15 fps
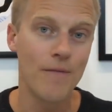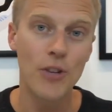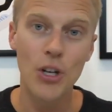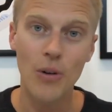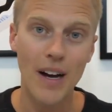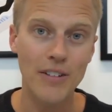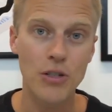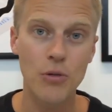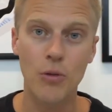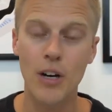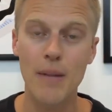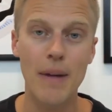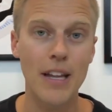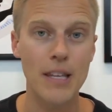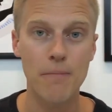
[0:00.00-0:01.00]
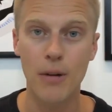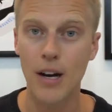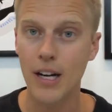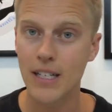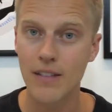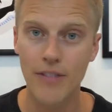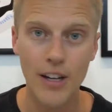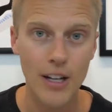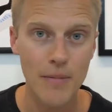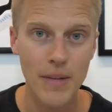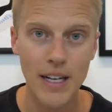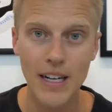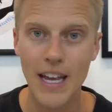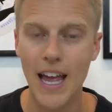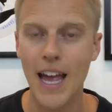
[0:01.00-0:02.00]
you don't have to worry about the product development.